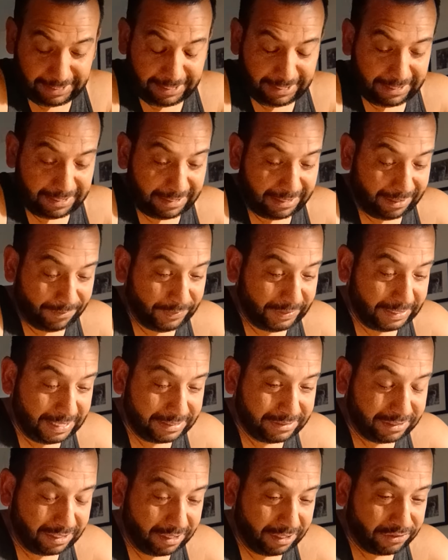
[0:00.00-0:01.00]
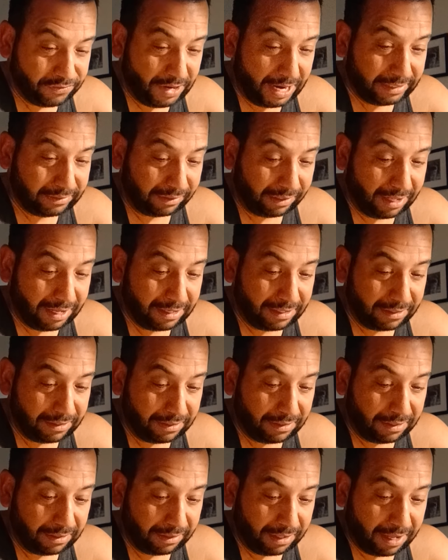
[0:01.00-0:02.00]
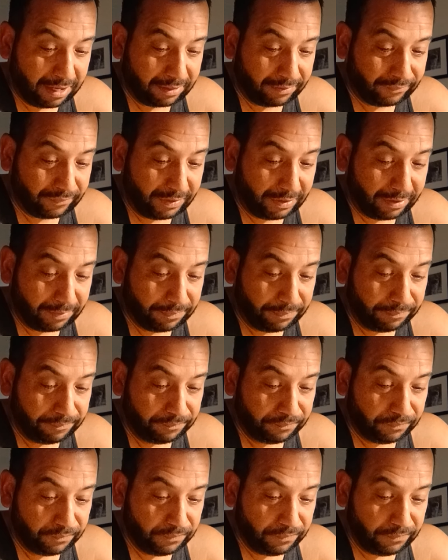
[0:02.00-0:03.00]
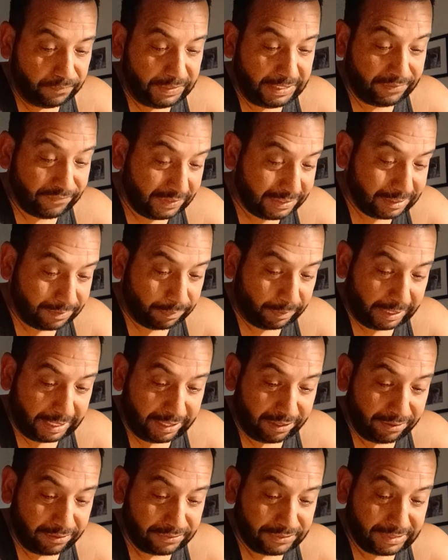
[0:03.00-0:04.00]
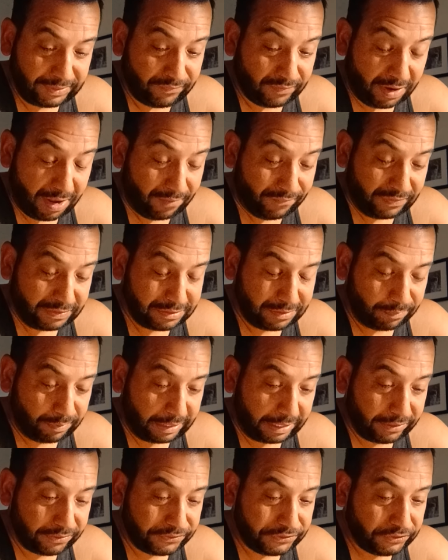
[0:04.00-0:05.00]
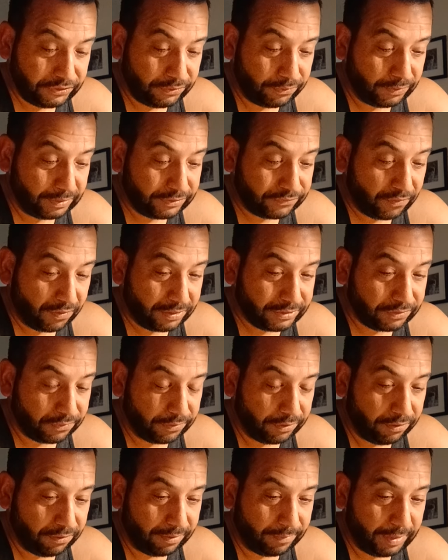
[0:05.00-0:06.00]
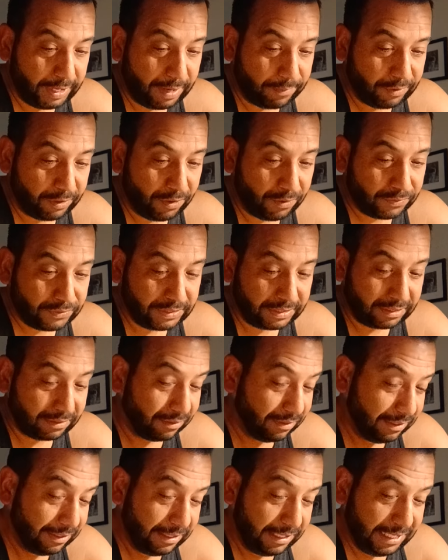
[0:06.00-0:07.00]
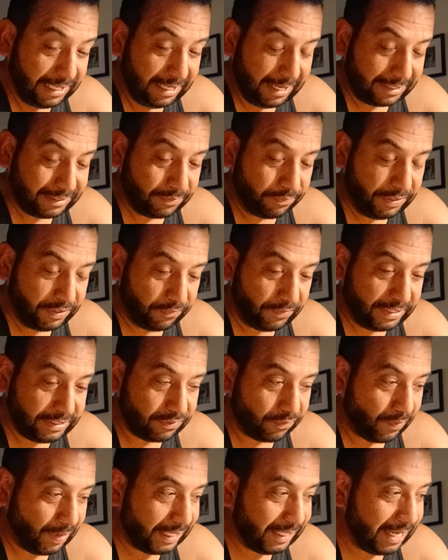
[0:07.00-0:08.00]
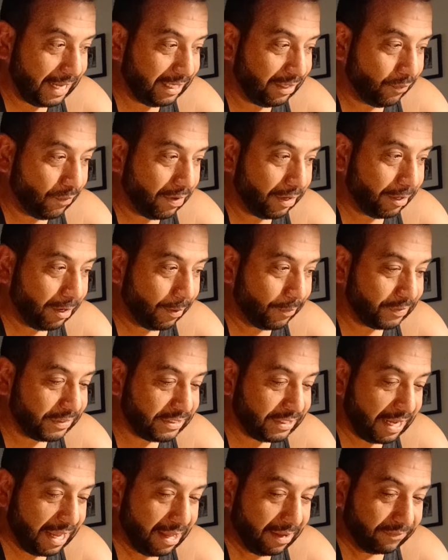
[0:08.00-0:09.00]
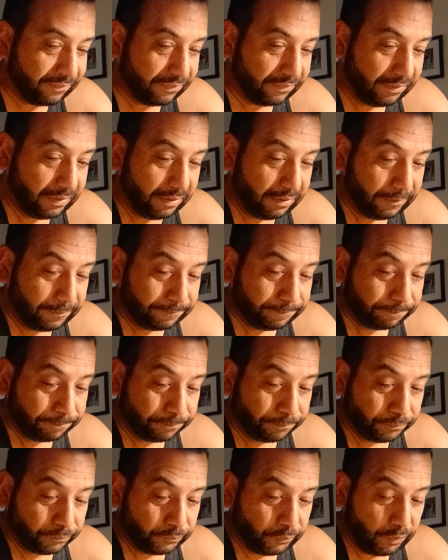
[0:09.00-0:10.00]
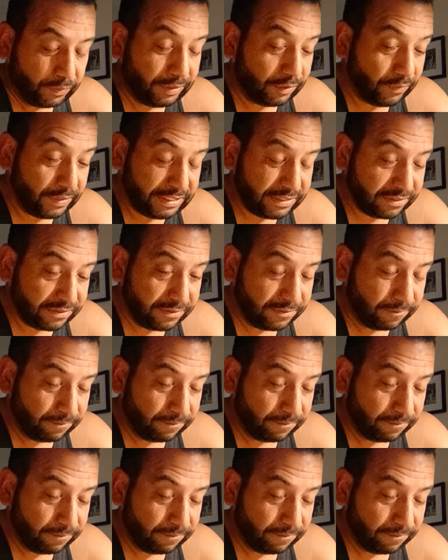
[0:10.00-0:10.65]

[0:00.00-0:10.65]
I mean, that's going to attract a lot of defensive players, even offensive players too, as far as the recruiting game goes, and that's a big reason why Danny wanted on his staff. One of the reasons.